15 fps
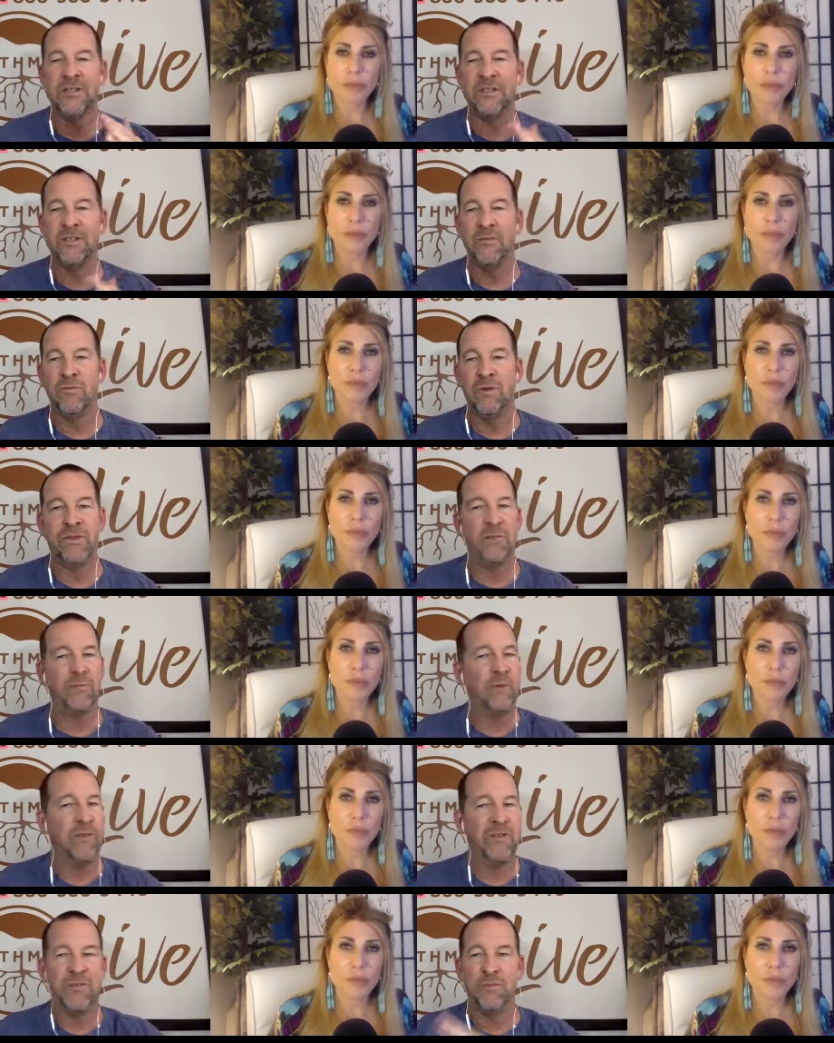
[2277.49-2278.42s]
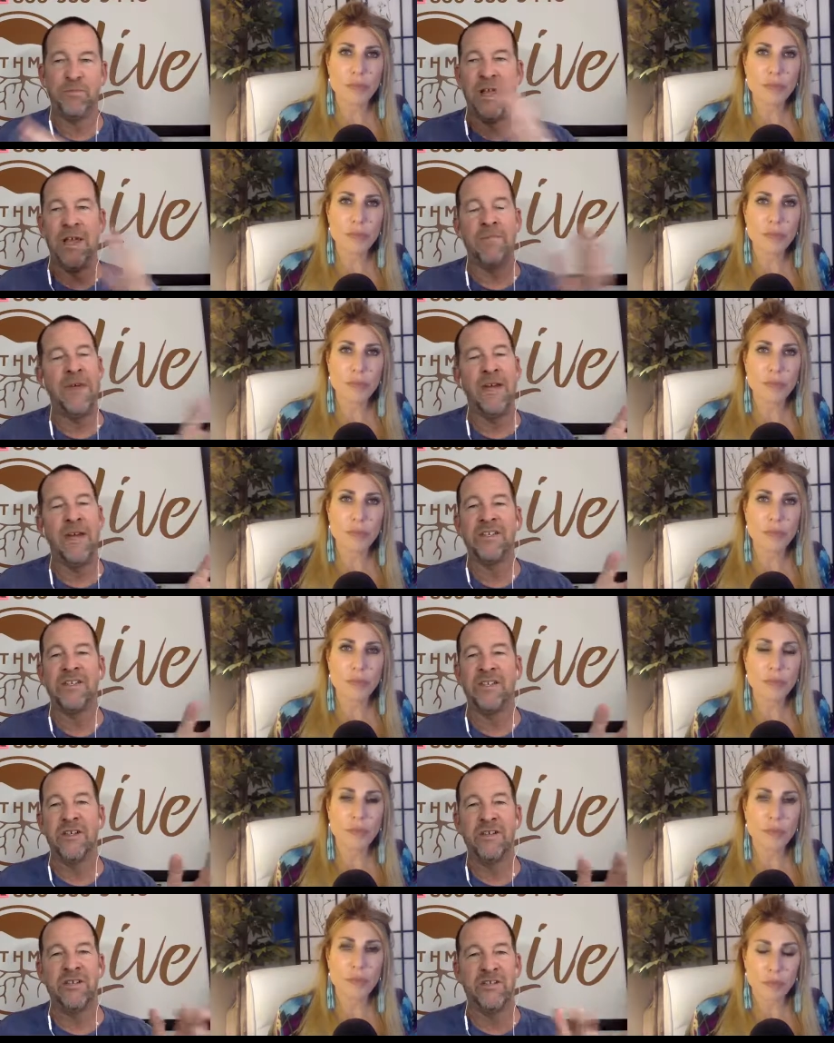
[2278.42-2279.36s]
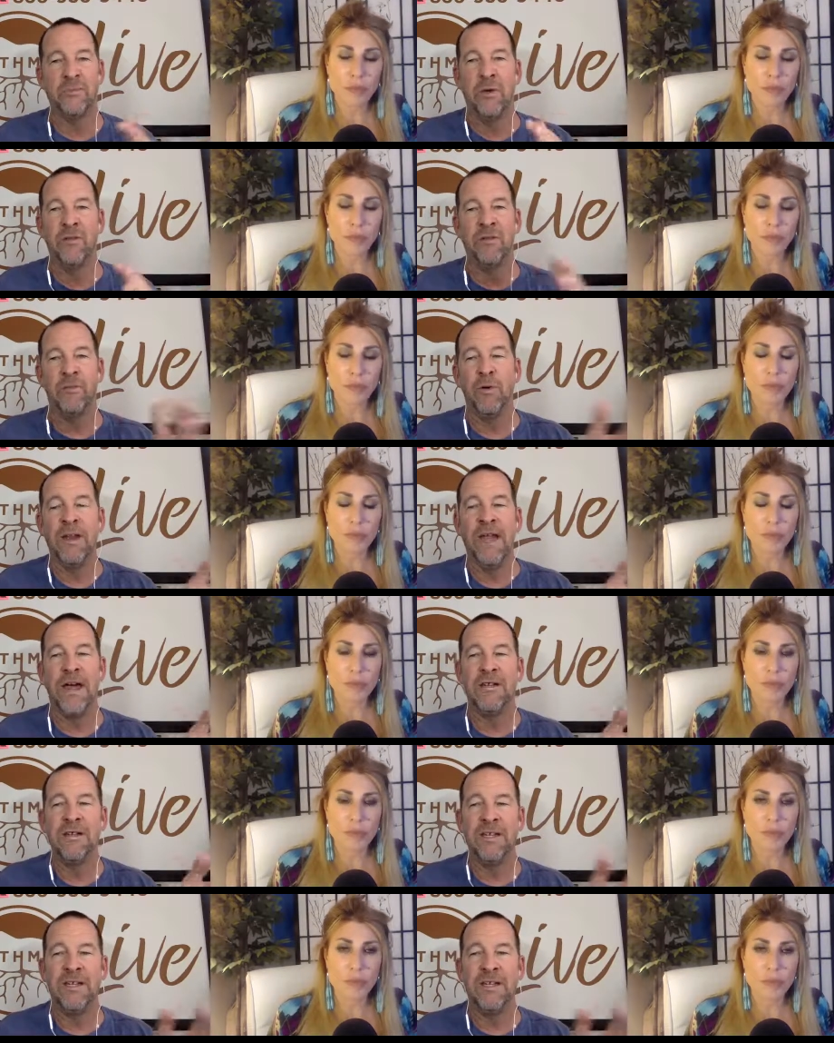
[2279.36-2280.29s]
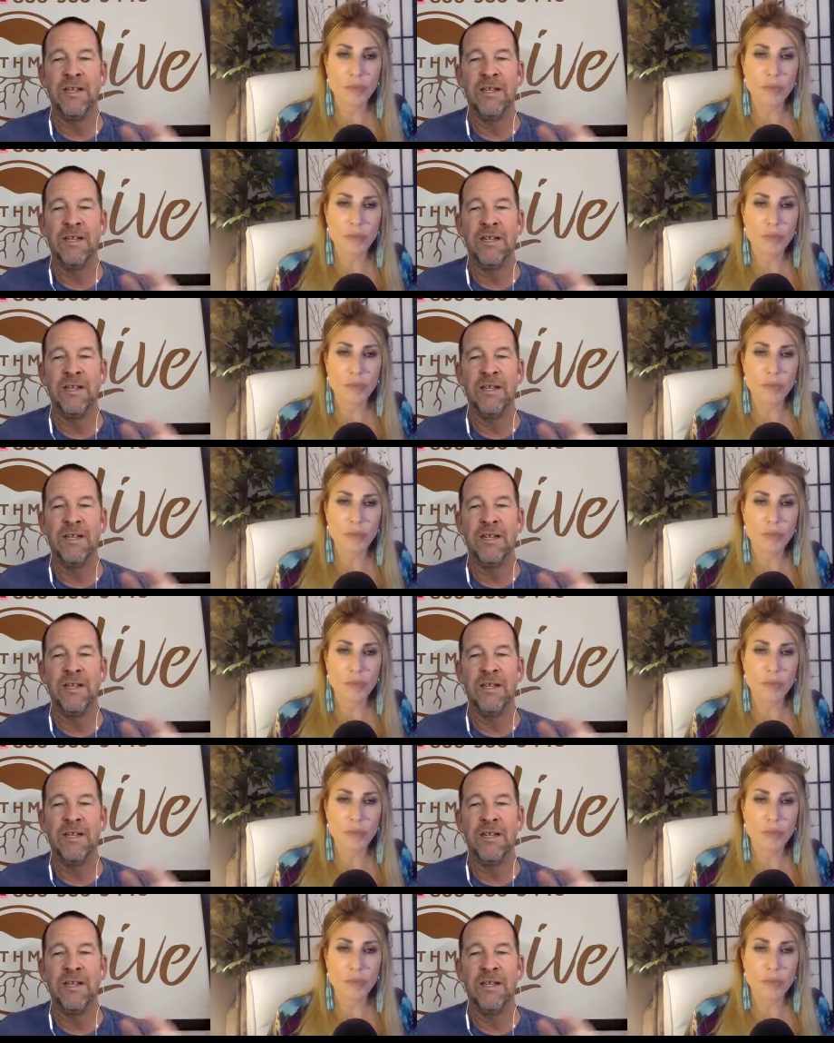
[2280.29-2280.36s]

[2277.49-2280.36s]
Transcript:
Speaker 1: with whether it's plant medicine or some other modality,